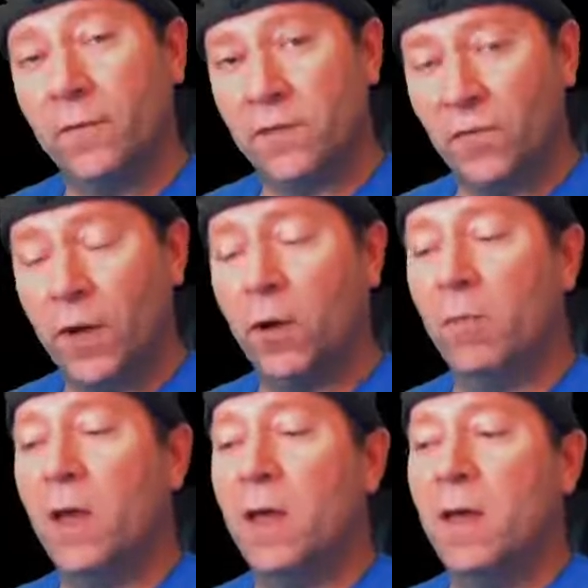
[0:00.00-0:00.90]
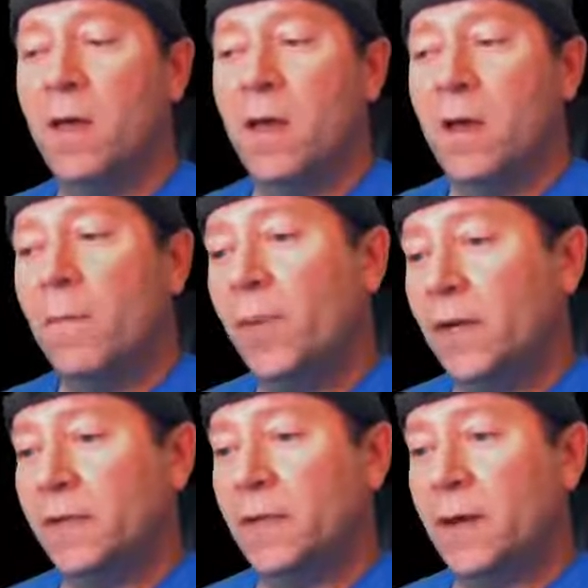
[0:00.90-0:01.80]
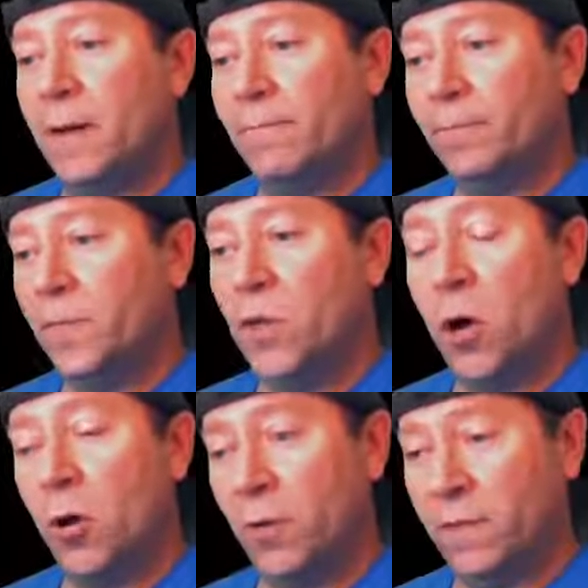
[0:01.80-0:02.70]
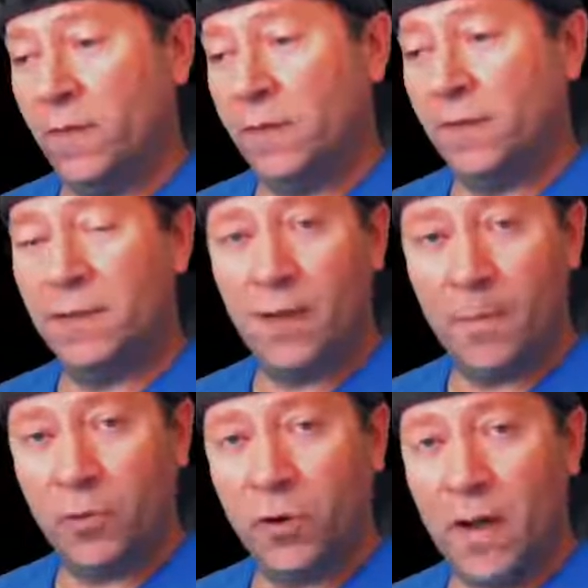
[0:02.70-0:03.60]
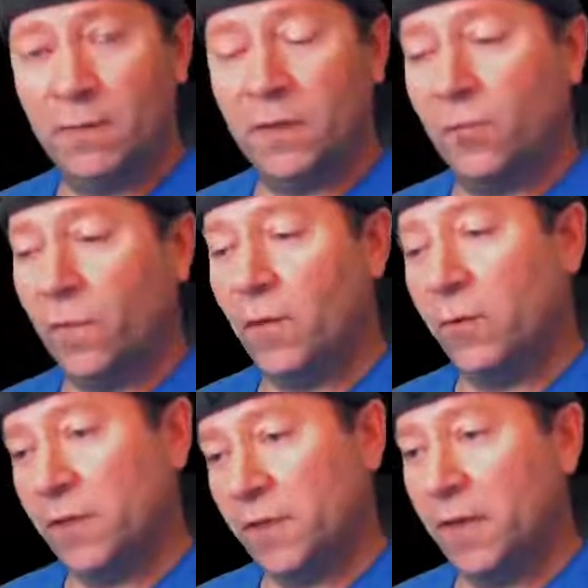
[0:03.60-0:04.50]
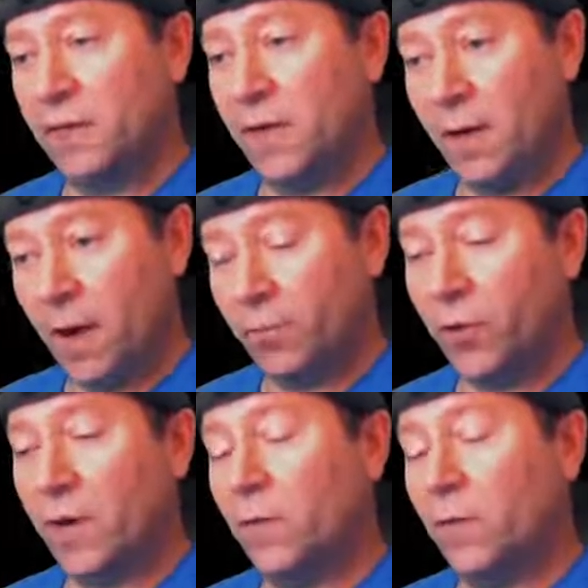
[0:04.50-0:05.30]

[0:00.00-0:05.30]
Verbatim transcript: this film. But no, this is an upgrade. This reviewer says an upgrade